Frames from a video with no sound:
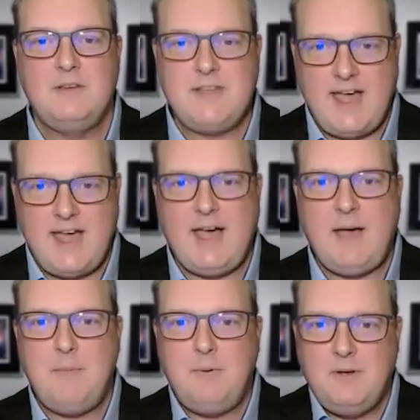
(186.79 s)

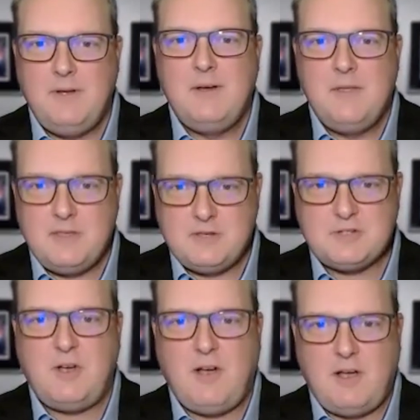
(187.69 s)
dab the
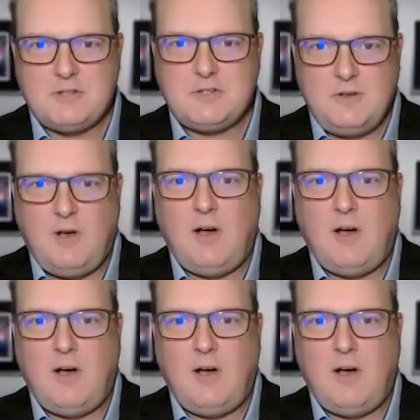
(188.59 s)
sauce